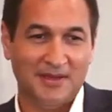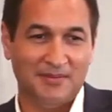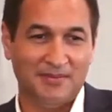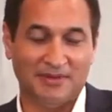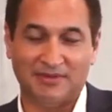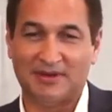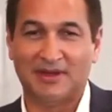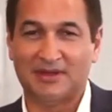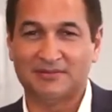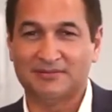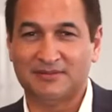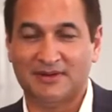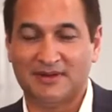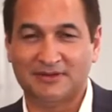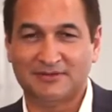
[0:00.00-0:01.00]
But then
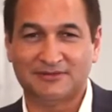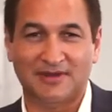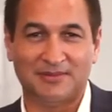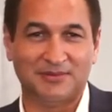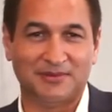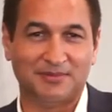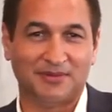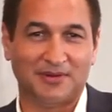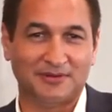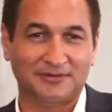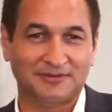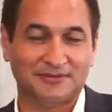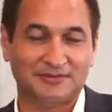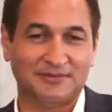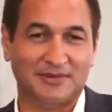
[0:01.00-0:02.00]
I stumbled
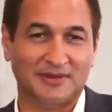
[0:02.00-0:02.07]
across